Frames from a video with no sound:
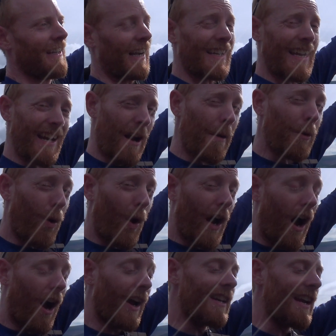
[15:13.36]
I can get up quite
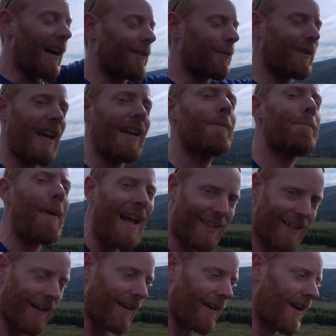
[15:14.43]
high now, so it's getting
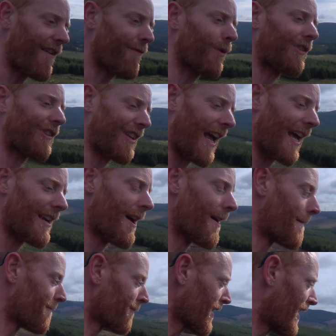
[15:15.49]
better. Everyone said,
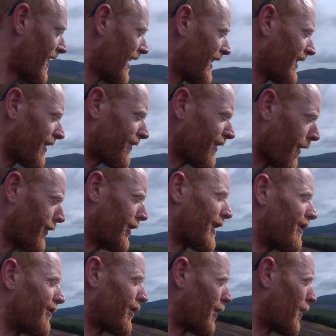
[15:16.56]
there's nothing you
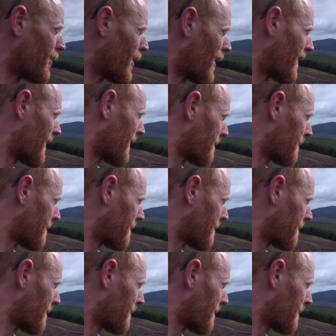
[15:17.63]
can do,